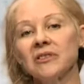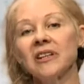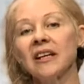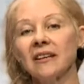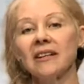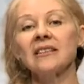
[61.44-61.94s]

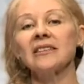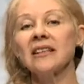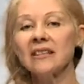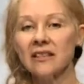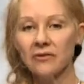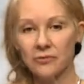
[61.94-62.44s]
take
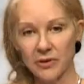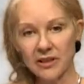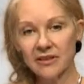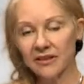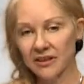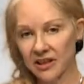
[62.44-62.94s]
excessive
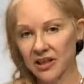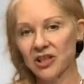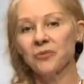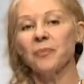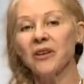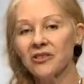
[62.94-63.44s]
risk,
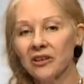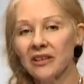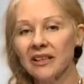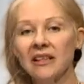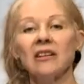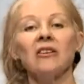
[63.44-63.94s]

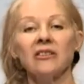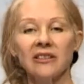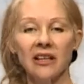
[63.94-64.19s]
especially in hard